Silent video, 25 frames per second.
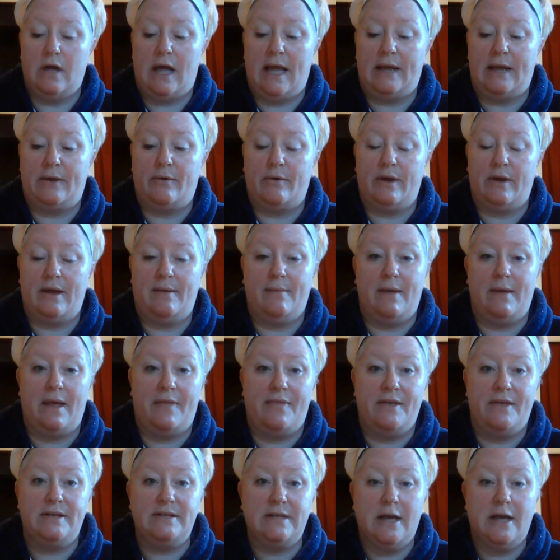Cream, and
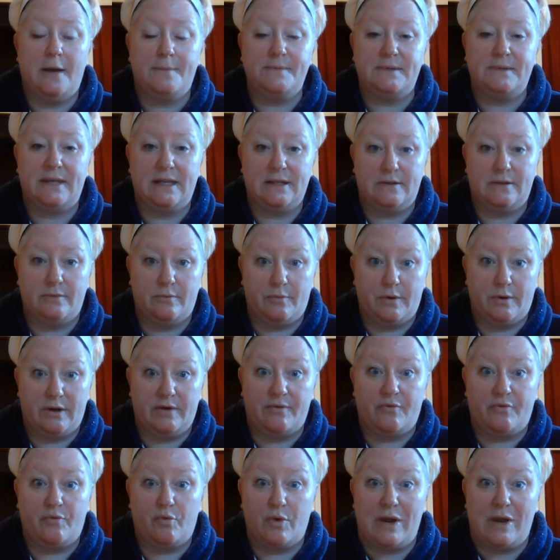this helps get rid
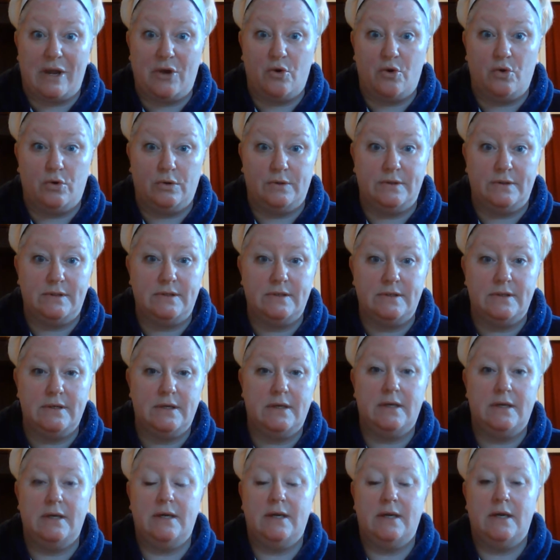of wrinkles
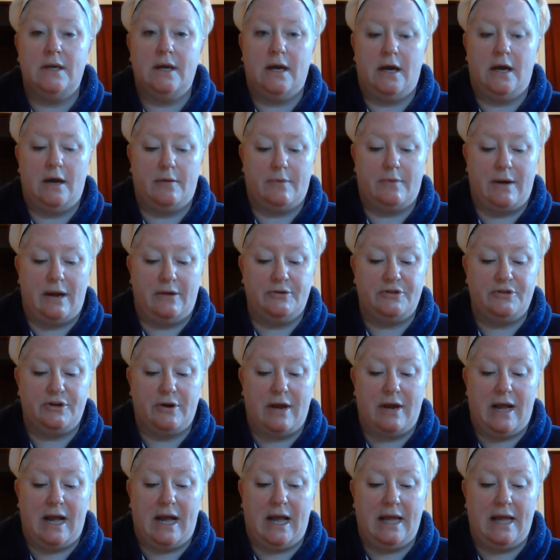around your
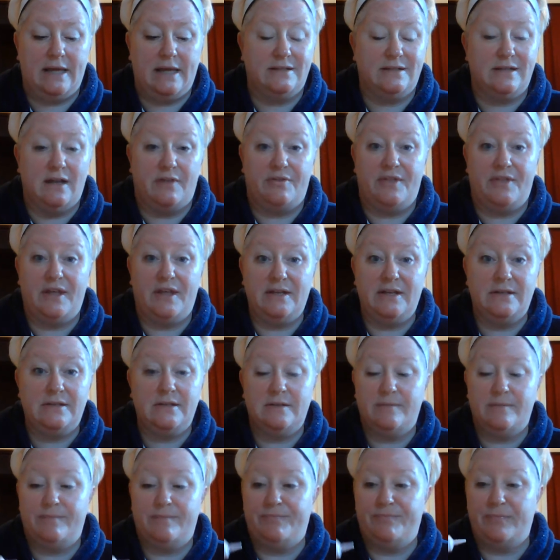eyes. Now
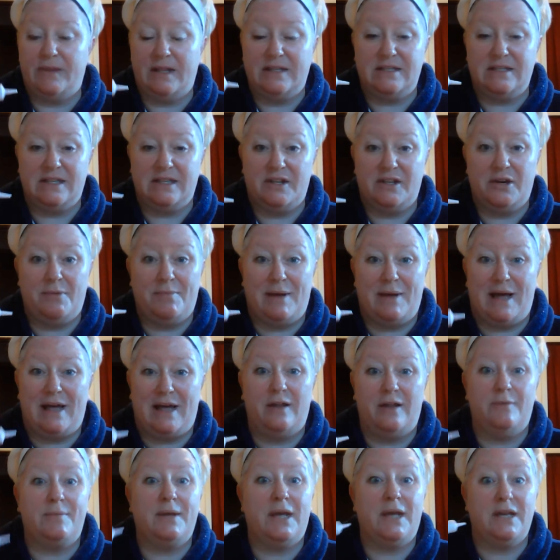this, it's a little
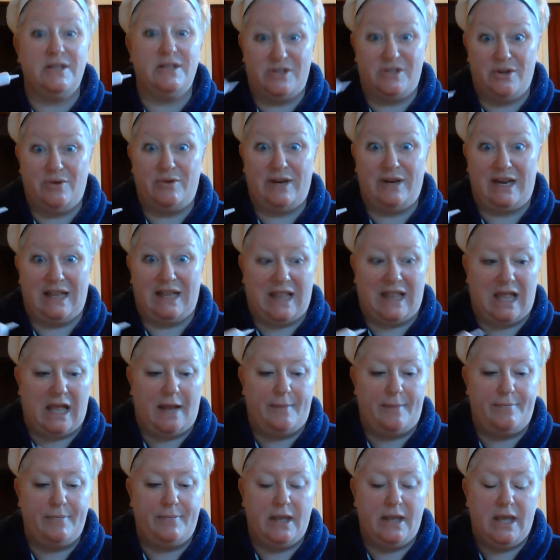bottle because you don't need a lot.
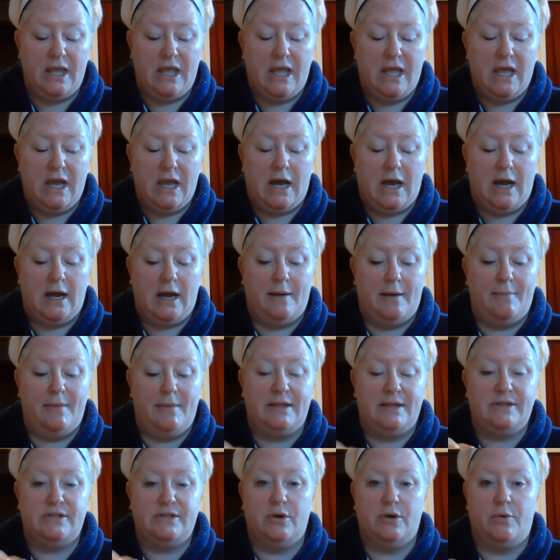
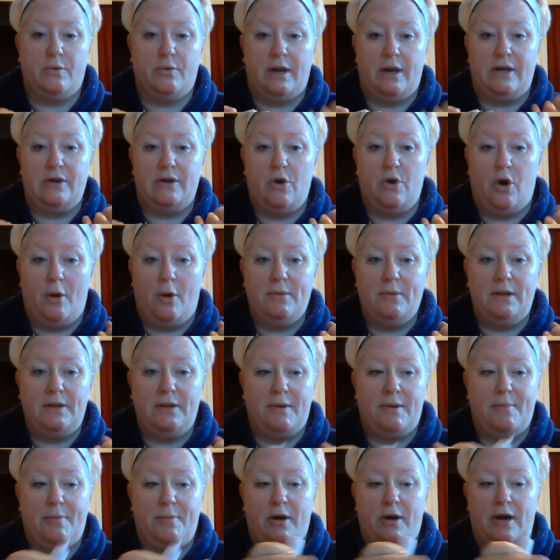And so when normally
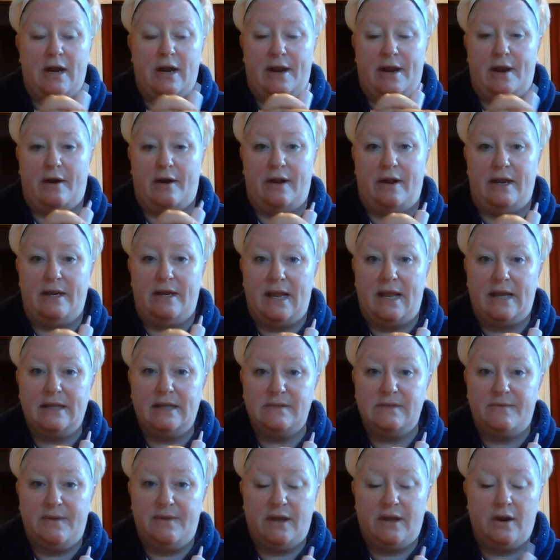we put it on our
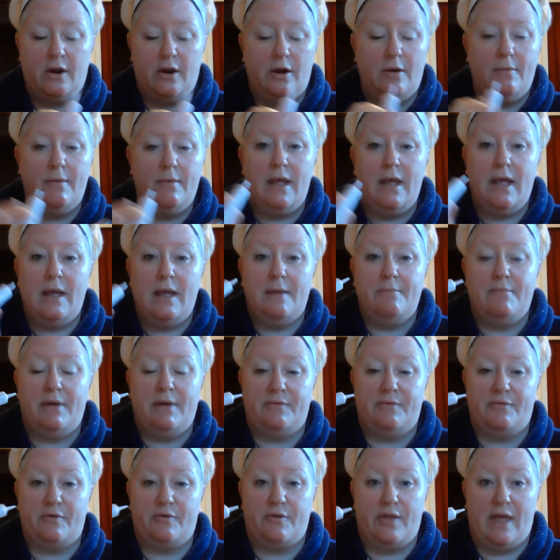index finger, but
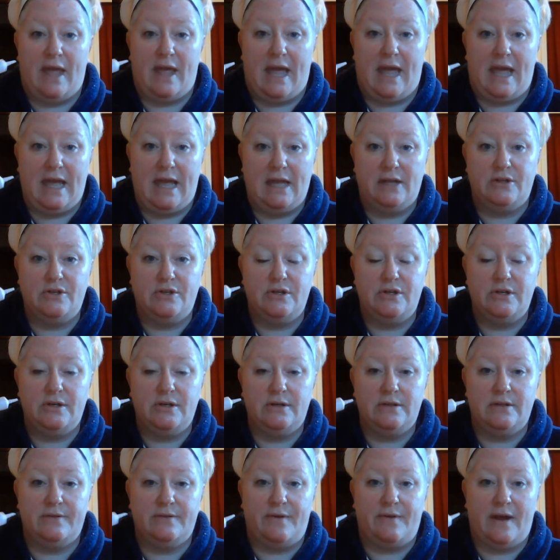for the
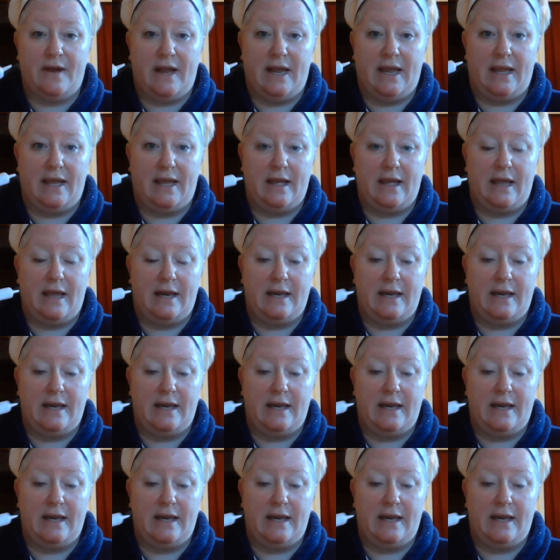age-defying